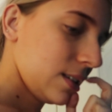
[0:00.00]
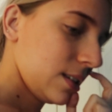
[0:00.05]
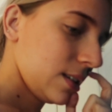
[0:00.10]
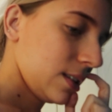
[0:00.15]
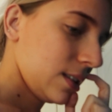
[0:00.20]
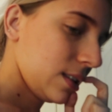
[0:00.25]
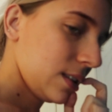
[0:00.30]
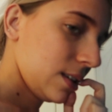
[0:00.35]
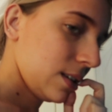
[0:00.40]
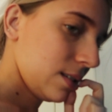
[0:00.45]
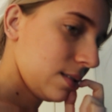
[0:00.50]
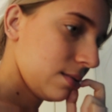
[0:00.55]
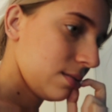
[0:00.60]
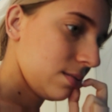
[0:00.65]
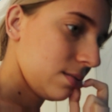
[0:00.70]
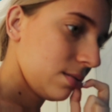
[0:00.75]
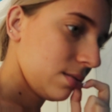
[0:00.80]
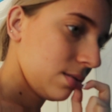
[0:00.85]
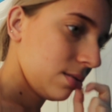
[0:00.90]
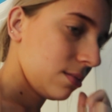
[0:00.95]
and then
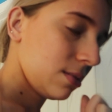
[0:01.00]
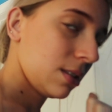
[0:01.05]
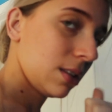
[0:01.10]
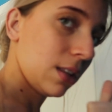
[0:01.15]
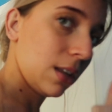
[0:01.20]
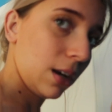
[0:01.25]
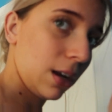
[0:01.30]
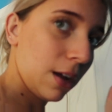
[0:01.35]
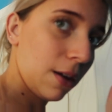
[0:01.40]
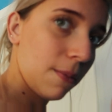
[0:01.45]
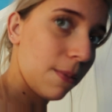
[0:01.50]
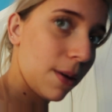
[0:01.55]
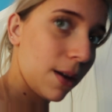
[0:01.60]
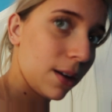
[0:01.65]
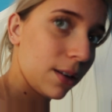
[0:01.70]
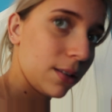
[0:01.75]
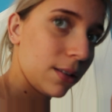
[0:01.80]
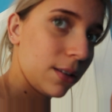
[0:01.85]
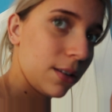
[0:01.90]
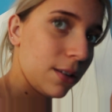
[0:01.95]
I'm gonna get
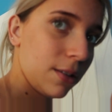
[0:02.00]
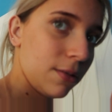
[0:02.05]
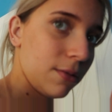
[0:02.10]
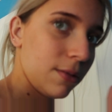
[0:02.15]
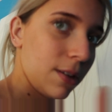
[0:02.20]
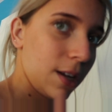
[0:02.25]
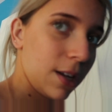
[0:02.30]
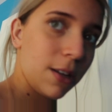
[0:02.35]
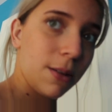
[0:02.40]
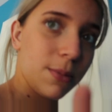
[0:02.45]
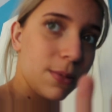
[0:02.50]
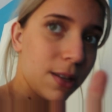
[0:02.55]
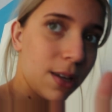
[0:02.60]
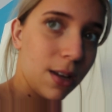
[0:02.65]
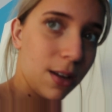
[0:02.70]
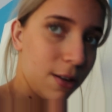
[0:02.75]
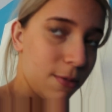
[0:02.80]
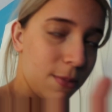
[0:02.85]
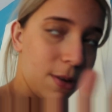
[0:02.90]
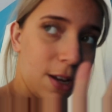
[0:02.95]
back to you. I keep
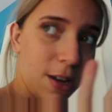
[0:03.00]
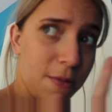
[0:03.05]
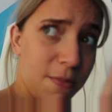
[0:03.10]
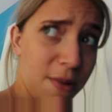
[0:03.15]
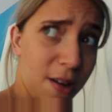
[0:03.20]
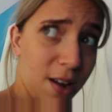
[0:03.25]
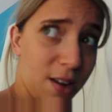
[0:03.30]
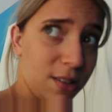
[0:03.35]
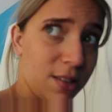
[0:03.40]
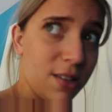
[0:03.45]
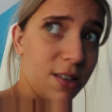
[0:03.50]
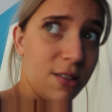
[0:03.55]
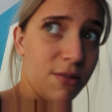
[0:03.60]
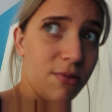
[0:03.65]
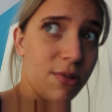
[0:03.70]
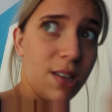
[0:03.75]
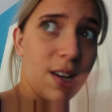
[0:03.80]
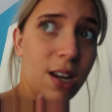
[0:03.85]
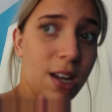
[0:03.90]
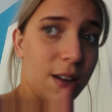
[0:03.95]
saying I'm gonna get back to you,
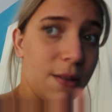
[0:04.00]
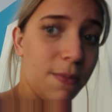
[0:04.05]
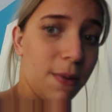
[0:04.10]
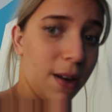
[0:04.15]
and then I get